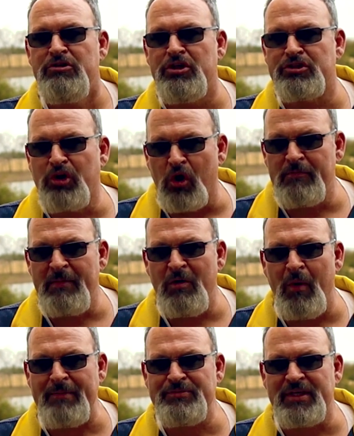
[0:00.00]
Just go to my
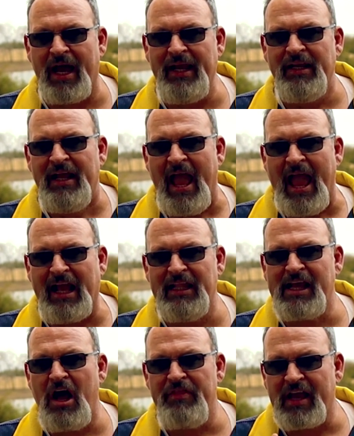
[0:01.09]
website and
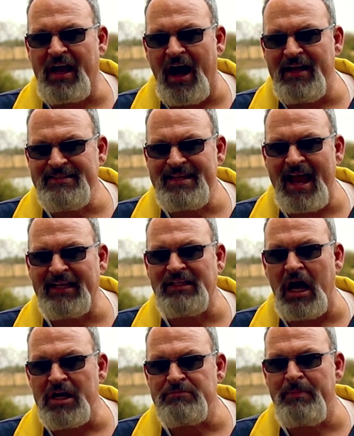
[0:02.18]
click on the Contact
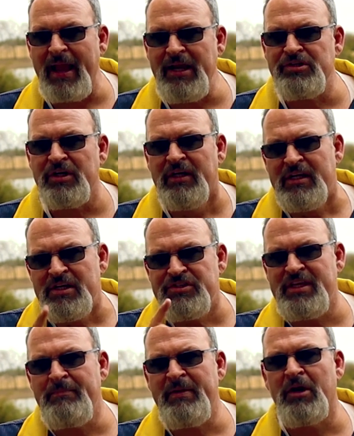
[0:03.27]
Us page.
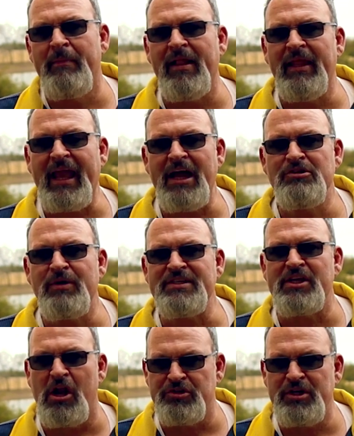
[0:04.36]
Send me your mailing
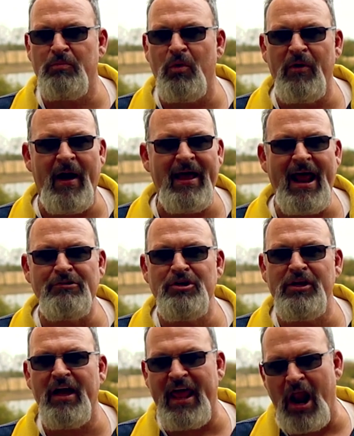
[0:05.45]
address and I'll ship one right out
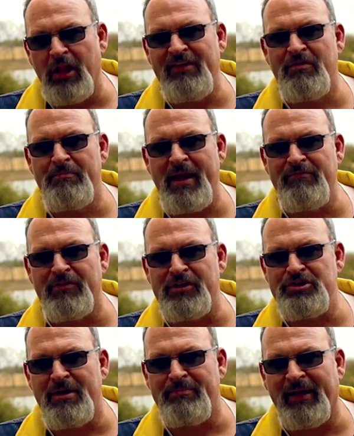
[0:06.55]
to you, and I'll even pay for the
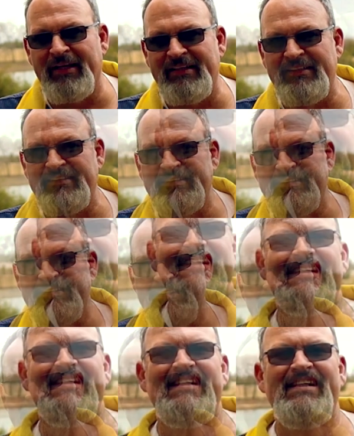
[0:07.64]
shipping.
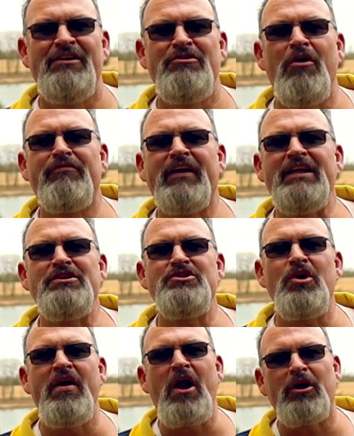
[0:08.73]
Don't forget to
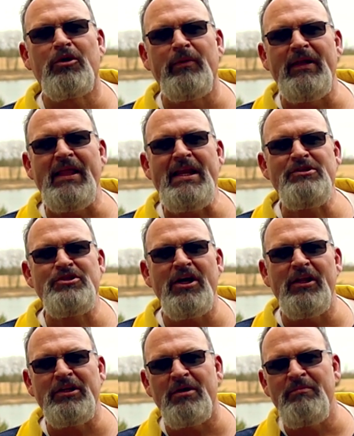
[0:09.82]
join our Grillin' and
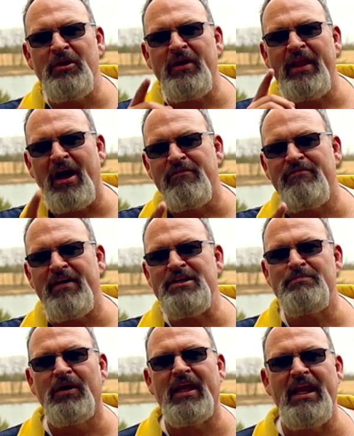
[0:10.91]
Chillin' community on
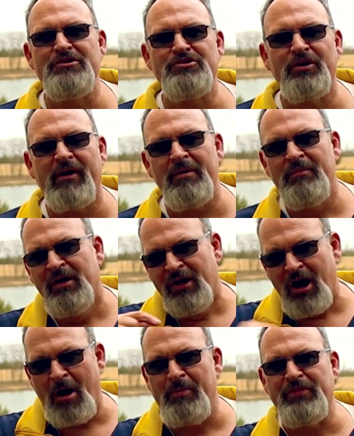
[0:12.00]
Facebook and Instagram.
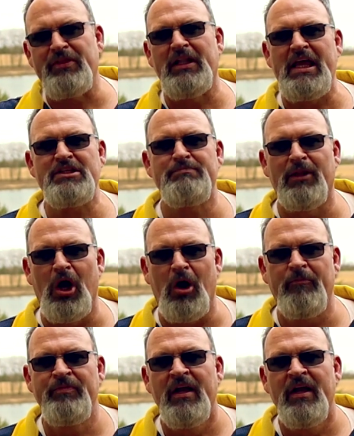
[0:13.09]
I'll put the links below.